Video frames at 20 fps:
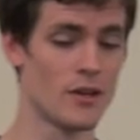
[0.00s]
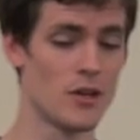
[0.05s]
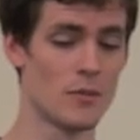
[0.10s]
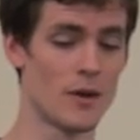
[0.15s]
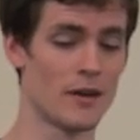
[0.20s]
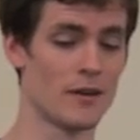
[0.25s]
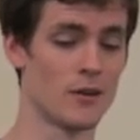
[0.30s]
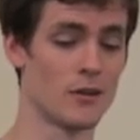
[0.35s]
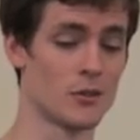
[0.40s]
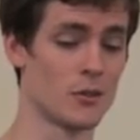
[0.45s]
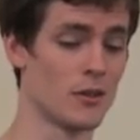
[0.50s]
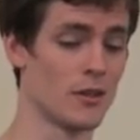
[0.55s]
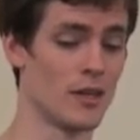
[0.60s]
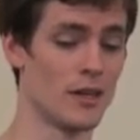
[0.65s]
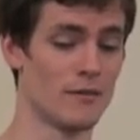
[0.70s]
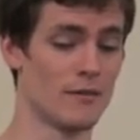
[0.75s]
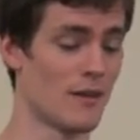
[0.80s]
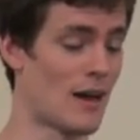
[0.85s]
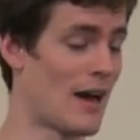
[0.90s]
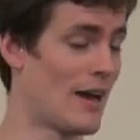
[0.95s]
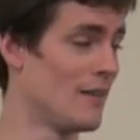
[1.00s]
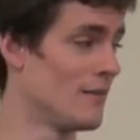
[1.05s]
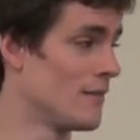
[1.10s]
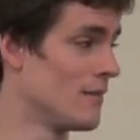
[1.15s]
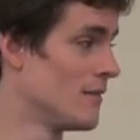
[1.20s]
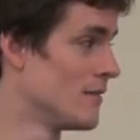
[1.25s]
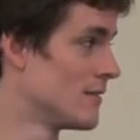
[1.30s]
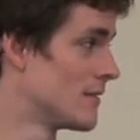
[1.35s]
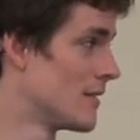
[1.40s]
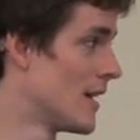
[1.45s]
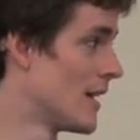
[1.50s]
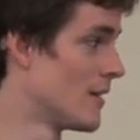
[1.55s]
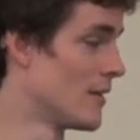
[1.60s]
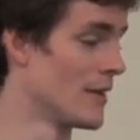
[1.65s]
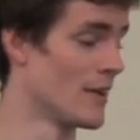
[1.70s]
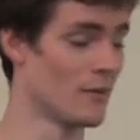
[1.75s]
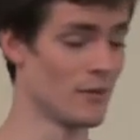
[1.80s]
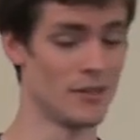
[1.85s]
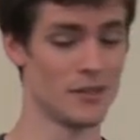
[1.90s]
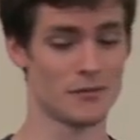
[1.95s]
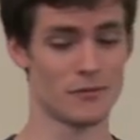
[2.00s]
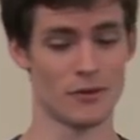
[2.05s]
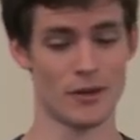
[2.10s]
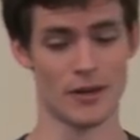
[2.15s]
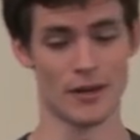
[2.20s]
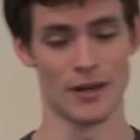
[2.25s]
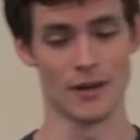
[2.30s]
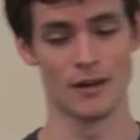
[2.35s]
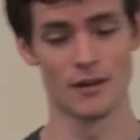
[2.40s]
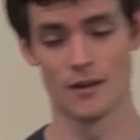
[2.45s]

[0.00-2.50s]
Hubot knows we live. I, I don't know, he's freaky.